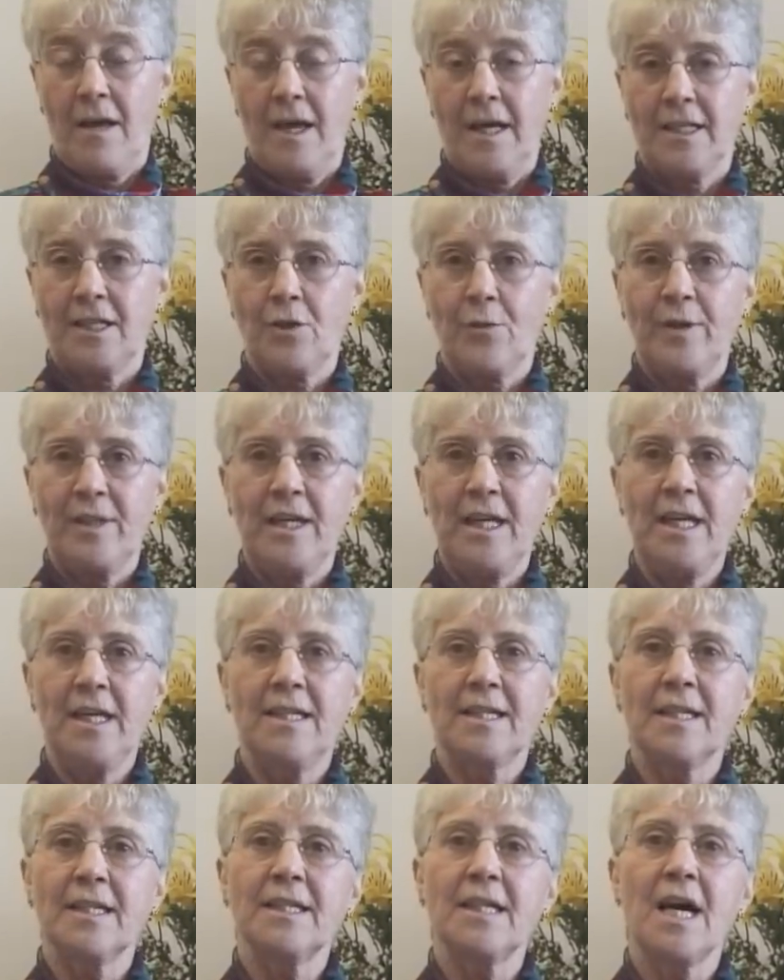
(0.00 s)
And so it
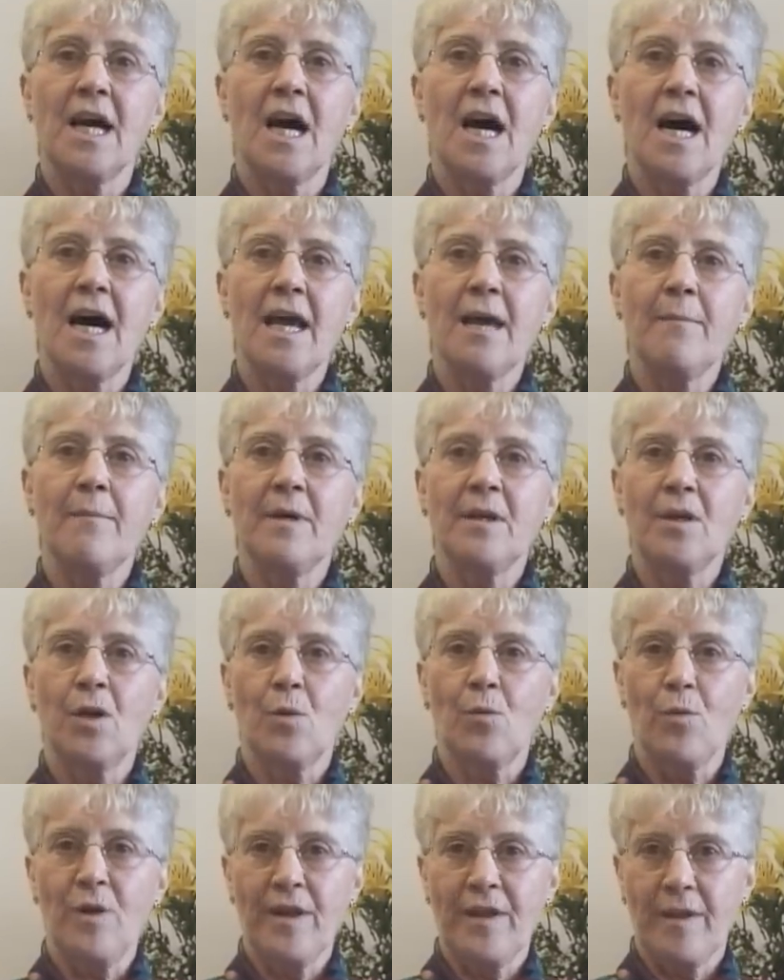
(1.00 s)
needs the time and the
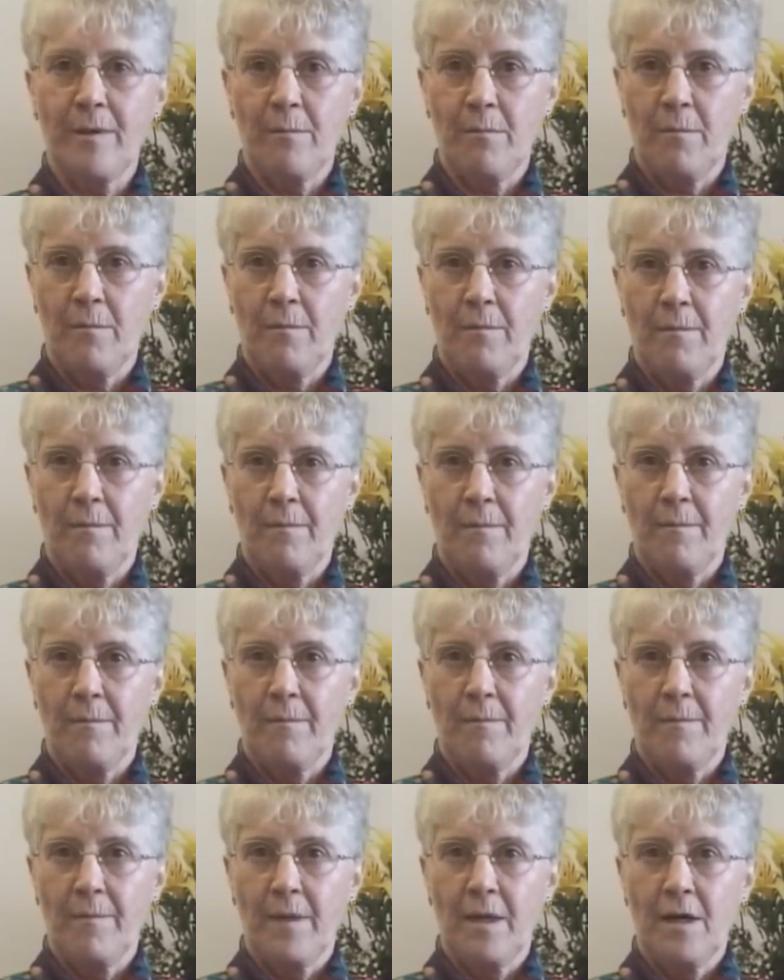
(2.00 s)
rhythm
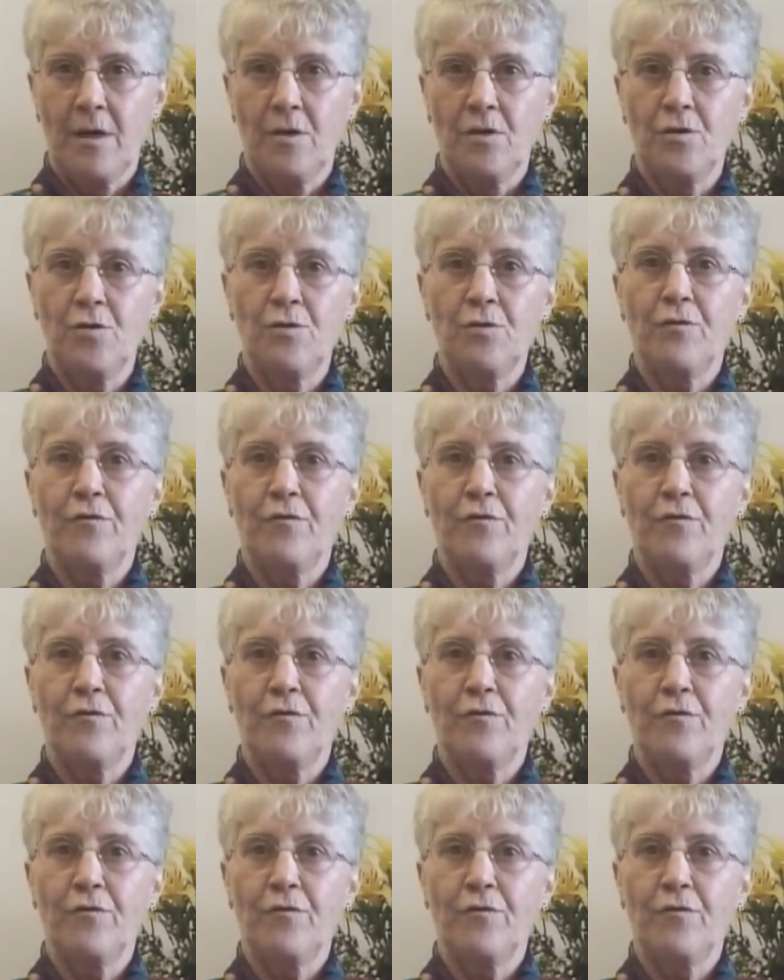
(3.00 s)
to